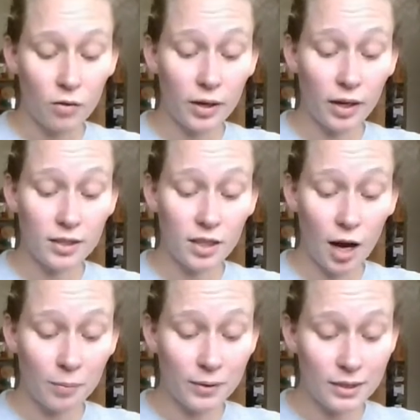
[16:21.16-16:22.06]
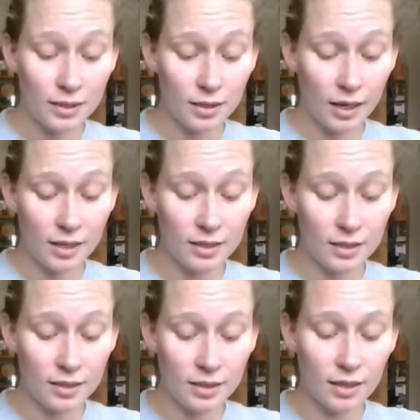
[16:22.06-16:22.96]
Gringotts goblins today
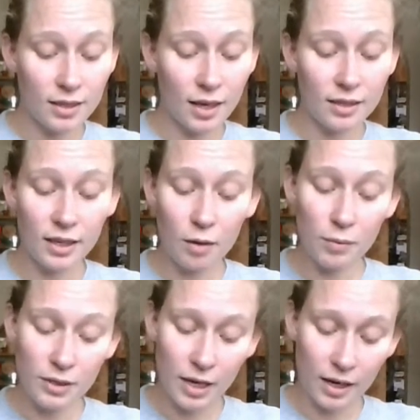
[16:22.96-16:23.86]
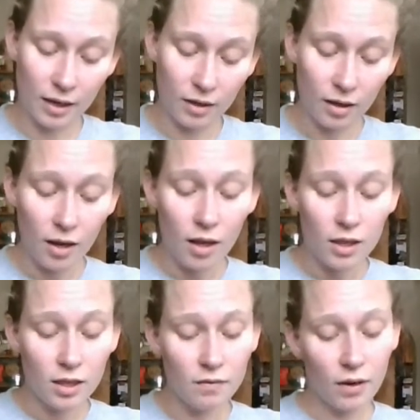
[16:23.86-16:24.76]
insisted that nothing had been taken.
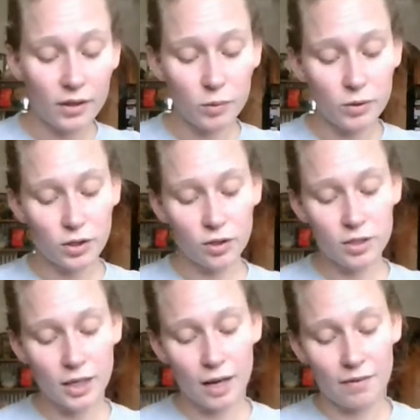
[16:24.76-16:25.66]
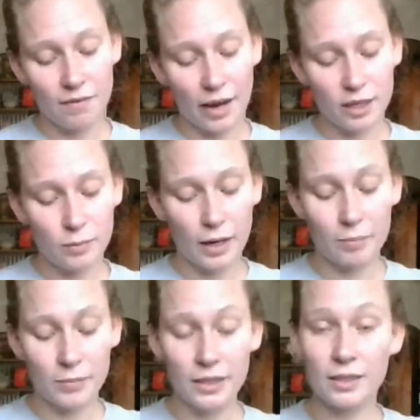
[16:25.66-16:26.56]
The vault that was searched had in fact been
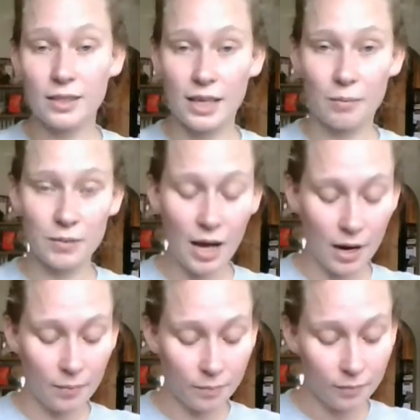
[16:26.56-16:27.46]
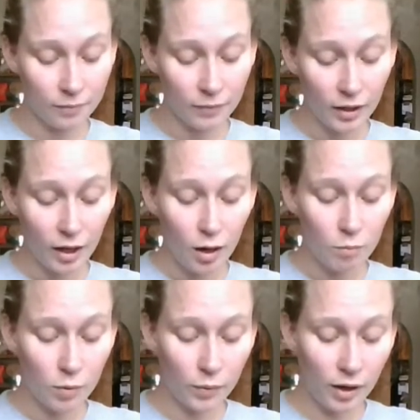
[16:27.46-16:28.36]
emptied the same day.
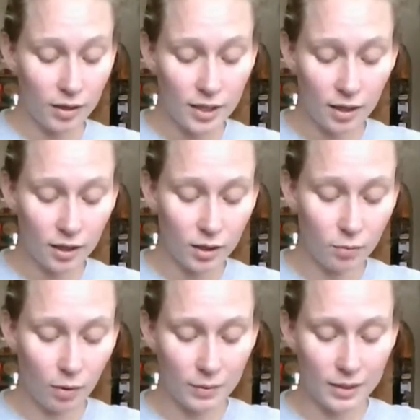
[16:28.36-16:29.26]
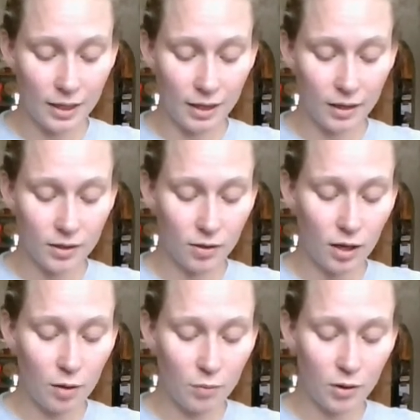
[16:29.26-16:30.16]
But we're not telling you what was in there, so
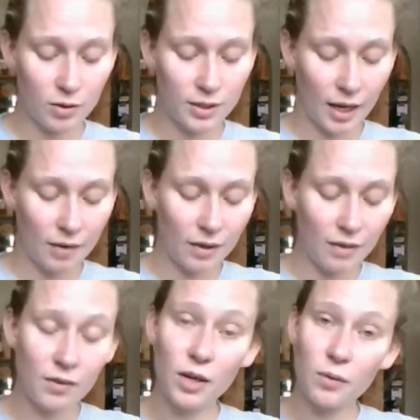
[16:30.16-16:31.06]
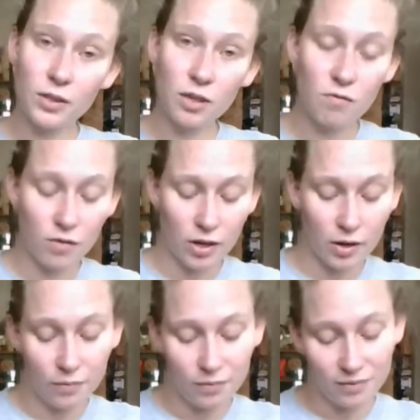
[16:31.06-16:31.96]
keep your noses out of it if you know what's good for
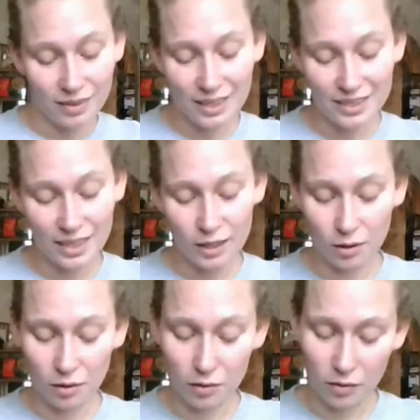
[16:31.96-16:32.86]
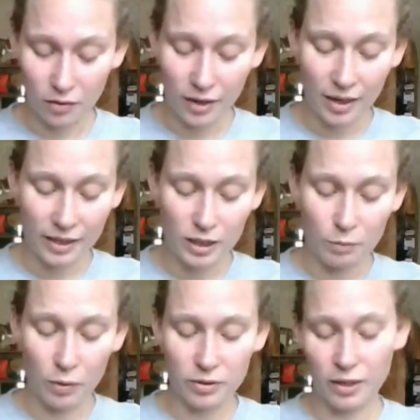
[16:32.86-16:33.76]
you, said Gringotts
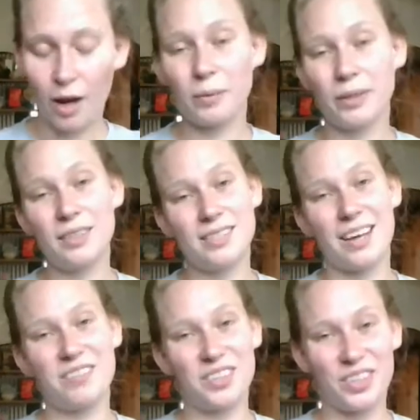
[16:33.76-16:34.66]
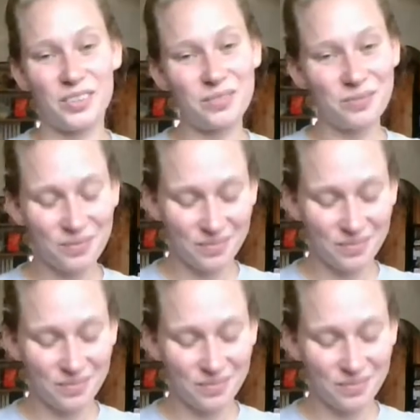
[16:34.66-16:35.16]
spokesgoblin this afternoon.